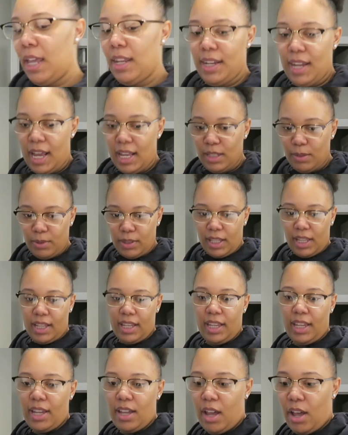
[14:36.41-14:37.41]
That's what they
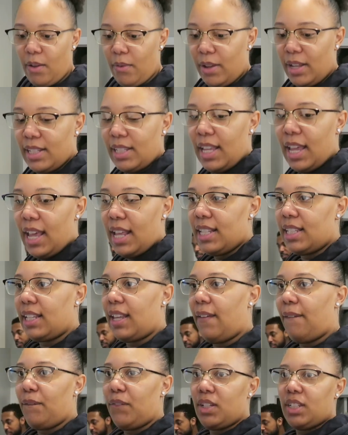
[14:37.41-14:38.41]
get. Always
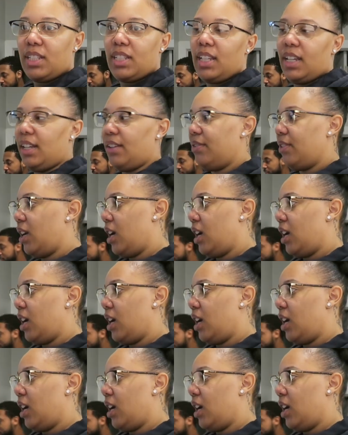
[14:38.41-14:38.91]
asking for stuff,